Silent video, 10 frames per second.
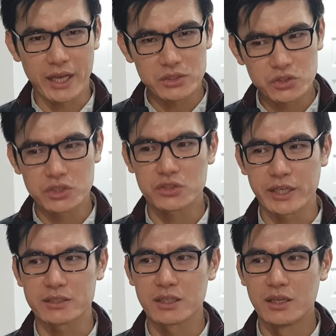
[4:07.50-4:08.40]
Extra
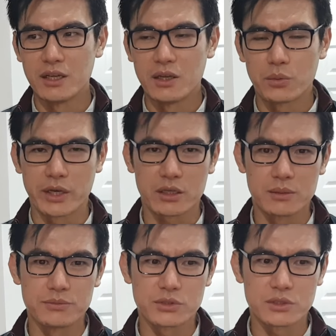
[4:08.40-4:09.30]
strict when it
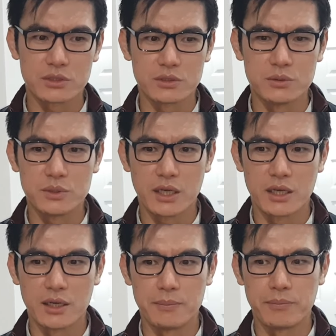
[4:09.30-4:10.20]
comes to
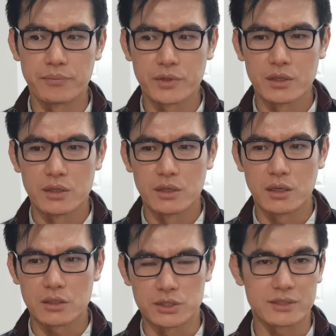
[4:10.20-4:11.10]

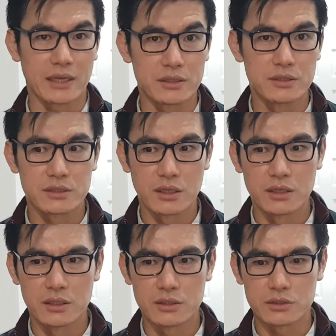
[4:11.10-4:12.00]
good standards.
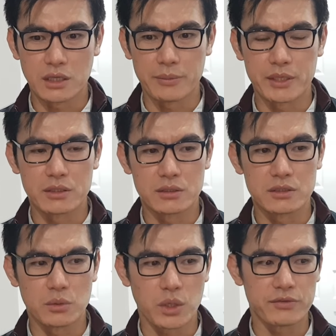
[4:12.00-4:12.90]
I mean,
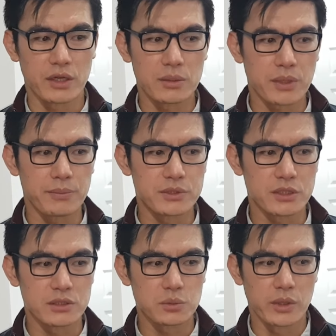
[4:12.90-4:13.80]
you know, one of the other
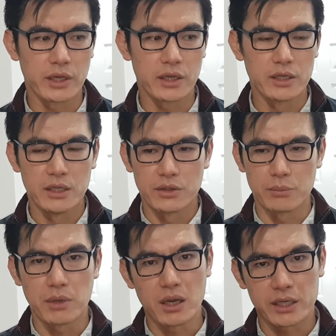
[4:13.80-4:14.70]
properties where the
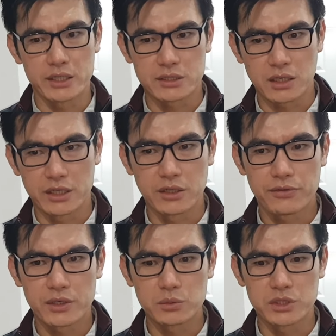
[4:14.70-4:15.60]
market's slightly
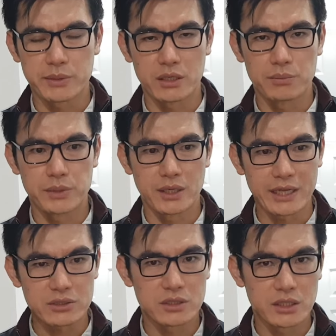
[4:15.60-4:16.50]
different, we spent a bit
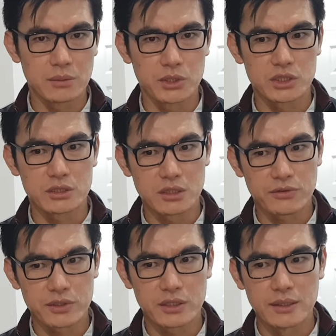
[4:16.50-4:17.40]
less on it, the budget's
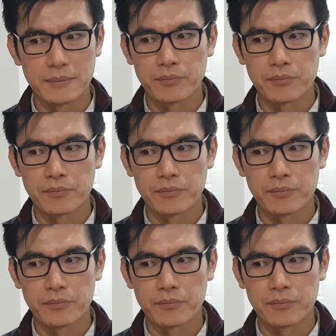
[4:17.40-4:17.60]
different.